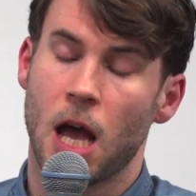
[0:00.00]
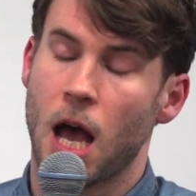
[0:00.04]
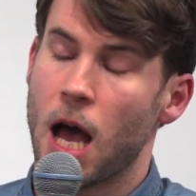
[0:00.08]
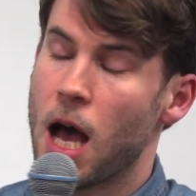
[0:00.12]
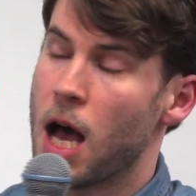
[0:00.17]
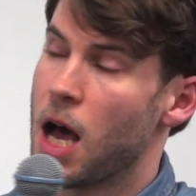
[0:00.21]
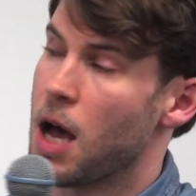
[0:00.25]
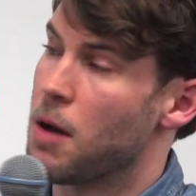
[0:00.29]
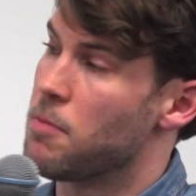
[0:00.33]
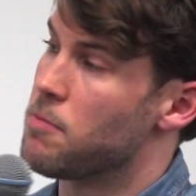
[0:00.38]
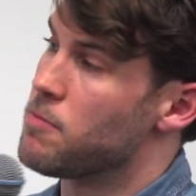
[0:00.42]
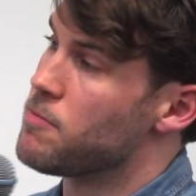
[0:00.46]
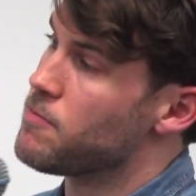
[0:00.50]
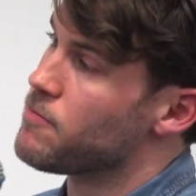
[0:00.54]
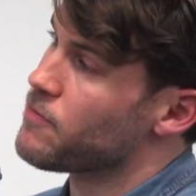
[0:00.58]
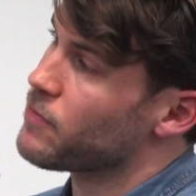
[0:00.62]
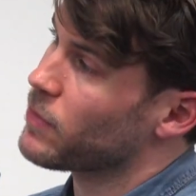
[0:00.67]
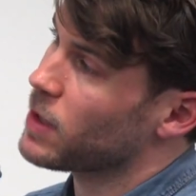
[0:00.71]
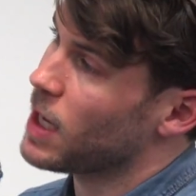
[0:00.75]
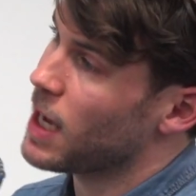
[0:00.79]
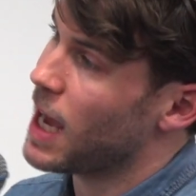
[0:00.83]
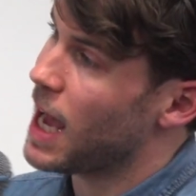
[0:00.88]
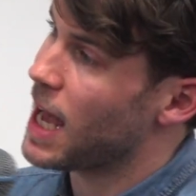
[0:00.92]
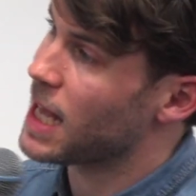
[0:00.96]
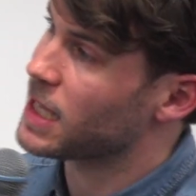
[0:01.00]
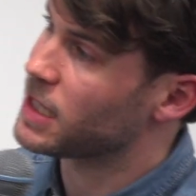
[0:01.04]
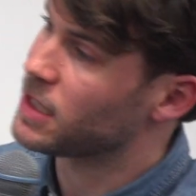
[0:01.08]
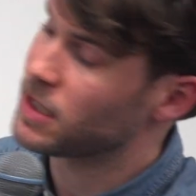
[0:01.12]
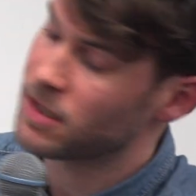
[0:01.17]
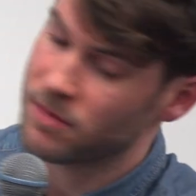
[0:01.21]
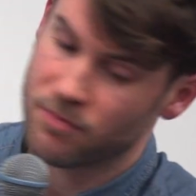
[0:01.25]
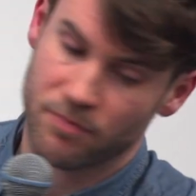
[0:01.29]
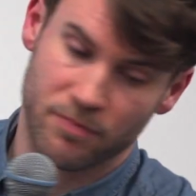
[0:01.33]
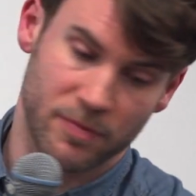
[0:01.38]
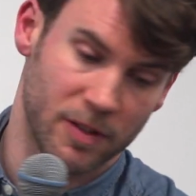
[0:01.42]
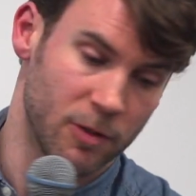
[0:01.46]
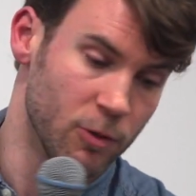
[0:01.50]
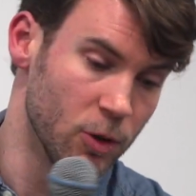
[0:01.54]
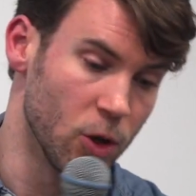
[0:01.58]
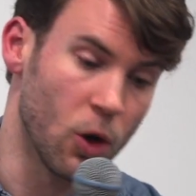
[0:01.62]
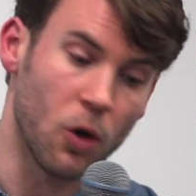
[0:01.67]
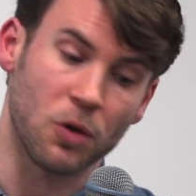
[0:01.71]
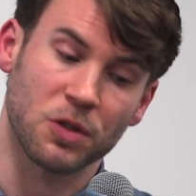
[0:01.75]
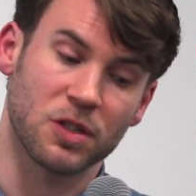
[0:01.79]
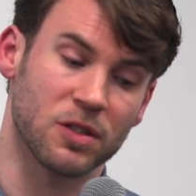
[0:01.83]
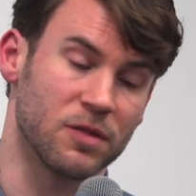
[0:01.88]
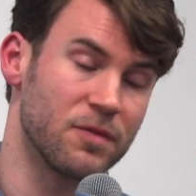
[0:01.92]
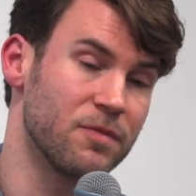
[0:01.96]
And there were
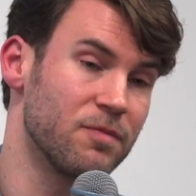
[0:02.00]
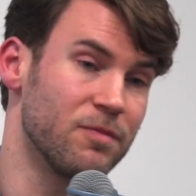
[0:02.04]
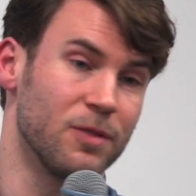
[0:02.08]
lots and